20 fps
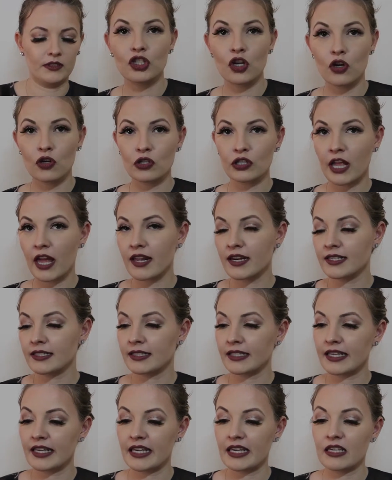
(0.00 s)
So that is
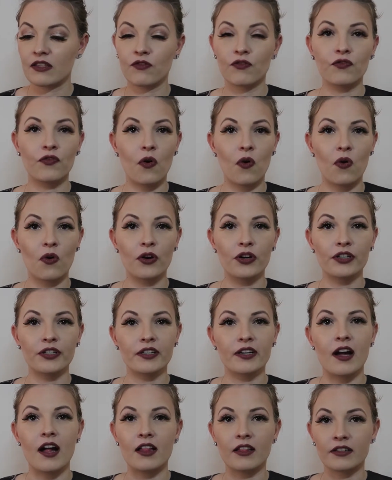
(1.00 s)
it for the
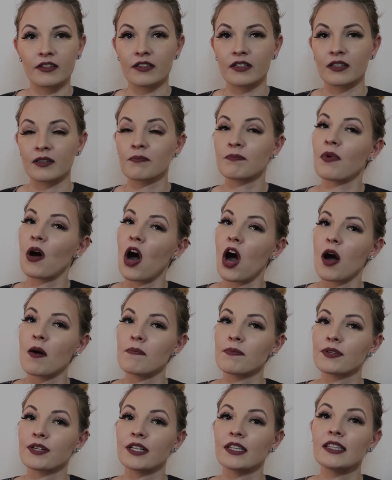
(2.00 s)

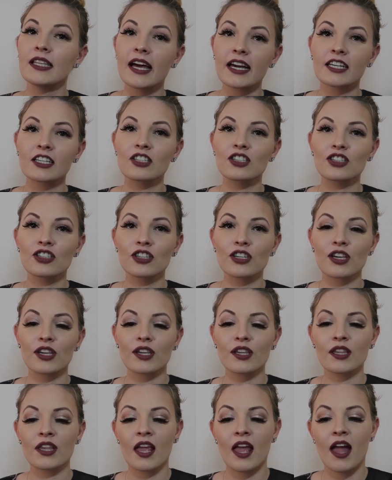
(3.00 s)
Colourpop
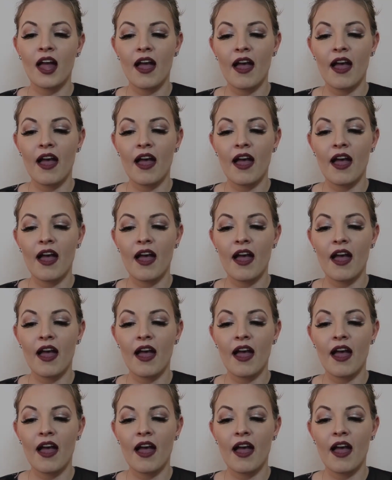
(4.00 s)
collection.